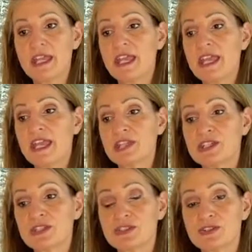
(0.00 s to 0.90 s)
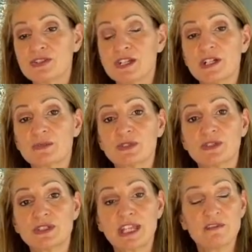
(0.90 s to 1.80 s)
and, you know, to help
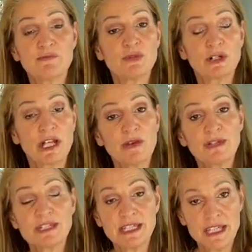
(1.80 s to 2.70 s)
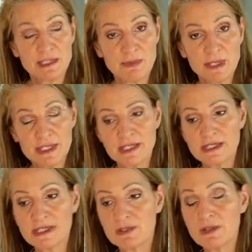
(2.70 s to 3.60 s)
you to have more clarity in a
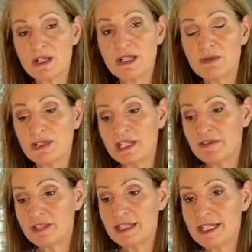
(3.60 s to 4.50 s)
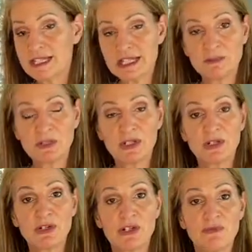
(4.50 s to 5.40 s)
business as well. I will leave the links down
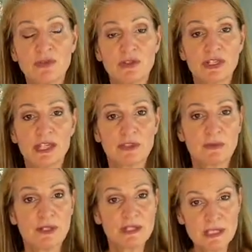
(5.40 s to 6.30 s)
below of all the other business